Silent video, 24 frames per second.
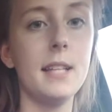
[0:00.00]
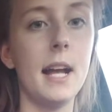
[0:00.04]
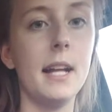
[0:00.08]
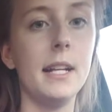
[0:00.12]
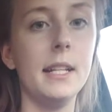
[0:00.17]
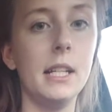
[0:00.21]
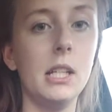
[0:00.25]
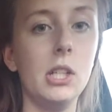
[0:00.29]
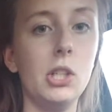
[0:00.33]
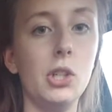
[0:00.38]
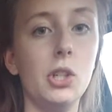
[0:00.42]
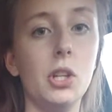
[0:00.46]
I
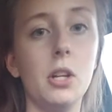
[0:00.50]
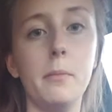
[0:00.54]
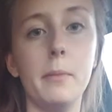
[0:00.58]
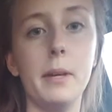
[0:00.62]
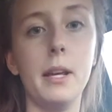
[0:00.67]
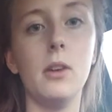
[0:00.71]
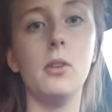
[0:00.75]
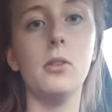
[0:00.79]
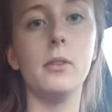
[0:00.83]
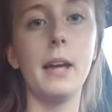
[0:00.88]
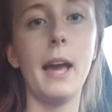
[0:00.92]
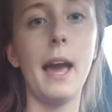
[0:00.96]
need you to
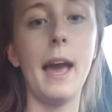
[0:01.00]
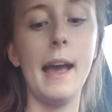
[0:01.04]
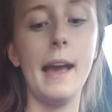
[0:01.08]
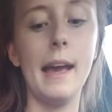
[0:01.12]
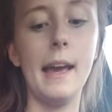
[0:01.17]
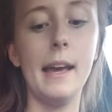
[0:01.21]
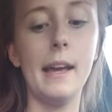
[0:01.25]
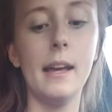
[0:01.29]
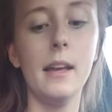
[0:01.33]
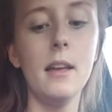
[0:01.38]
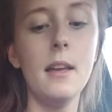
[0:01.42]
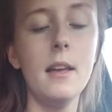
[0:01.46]
be
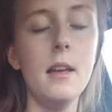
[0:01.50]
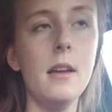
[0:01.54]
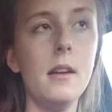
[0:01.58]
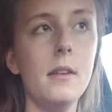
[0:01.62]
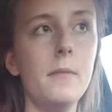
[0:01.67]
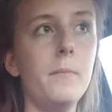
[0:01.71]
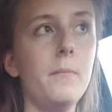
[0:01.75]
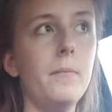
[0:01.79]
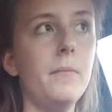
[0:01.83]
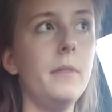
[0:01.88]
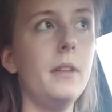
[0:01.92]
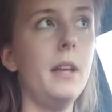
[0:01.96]
okay.
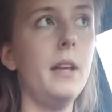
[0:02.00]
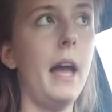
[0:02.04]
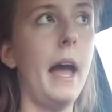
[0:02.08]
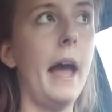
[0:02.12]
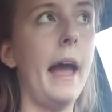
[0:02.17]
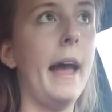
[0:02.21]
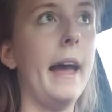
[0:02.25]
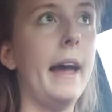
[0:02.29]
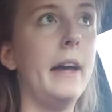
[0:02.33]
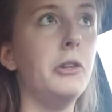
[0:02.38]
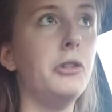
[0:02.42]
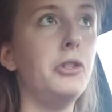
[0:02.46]

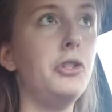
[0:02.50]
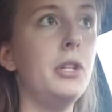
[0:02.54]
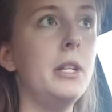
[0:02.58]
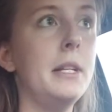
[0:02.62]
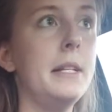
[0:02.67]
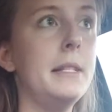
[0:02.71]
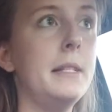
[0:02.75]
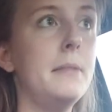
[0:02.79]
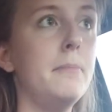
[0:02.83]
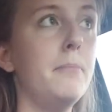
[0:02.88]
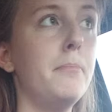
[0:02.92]
And she